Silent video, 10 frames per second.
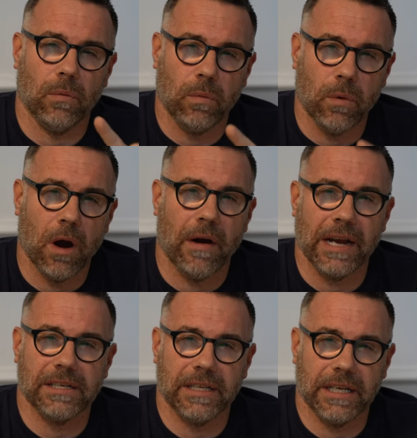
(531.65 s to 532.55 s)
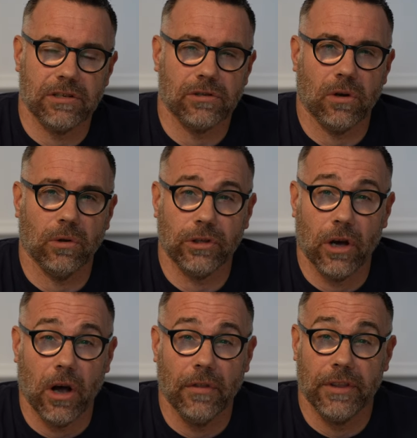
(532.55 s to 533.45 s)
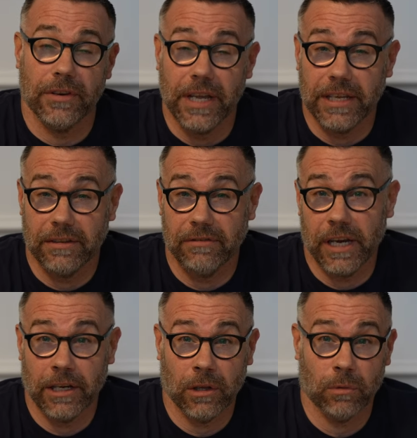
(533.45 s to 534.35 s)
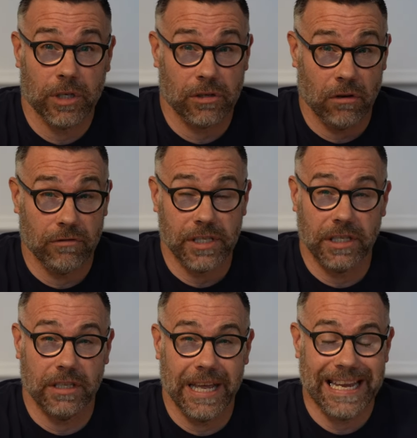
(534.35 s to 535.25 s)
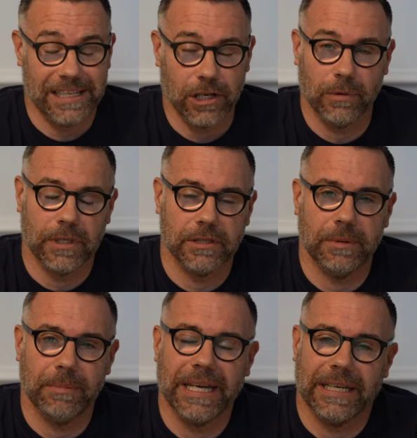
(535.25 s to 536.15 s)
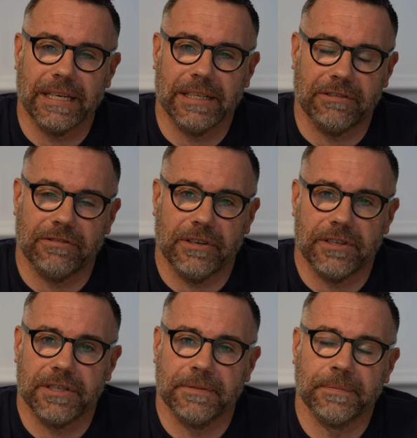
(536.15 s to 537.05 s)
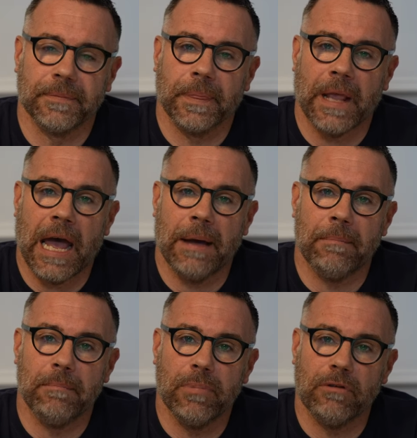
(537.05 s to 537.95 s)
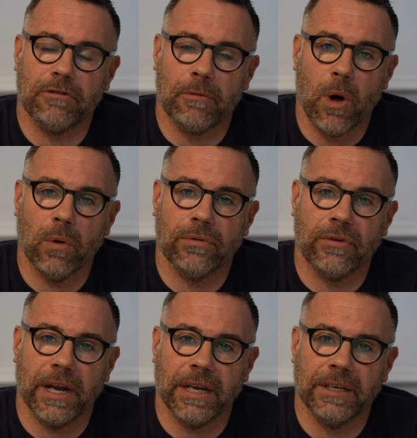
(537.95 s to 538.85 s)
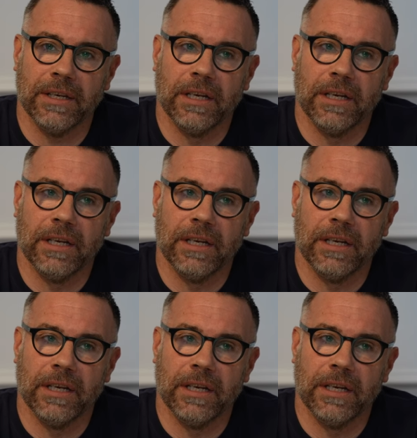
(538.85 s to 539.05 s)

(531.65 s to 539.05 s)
were actually installed underneath the vehicle, which obviously is going to be making a difference. But from all three,